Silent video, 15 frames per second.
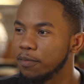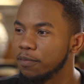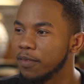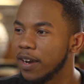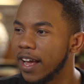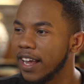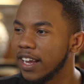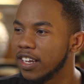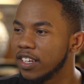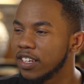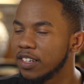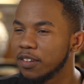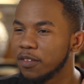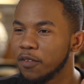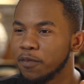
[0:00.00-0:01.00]
like
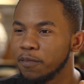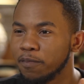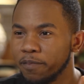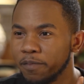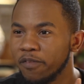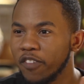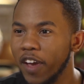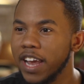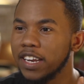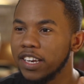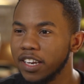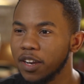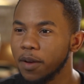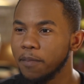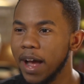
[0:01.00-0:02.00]
fading
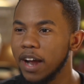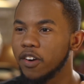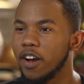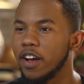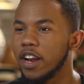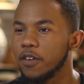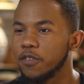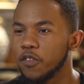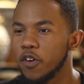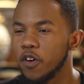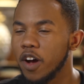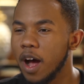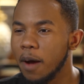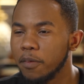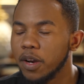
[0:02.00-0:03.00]
in the background, I
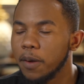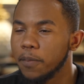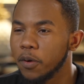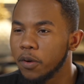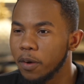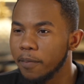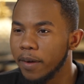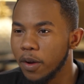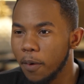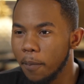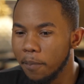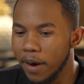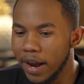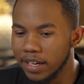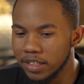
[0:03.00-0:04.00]
thought I'm gonna build up my own
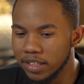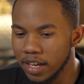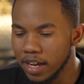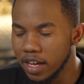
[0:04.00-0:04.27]
brand.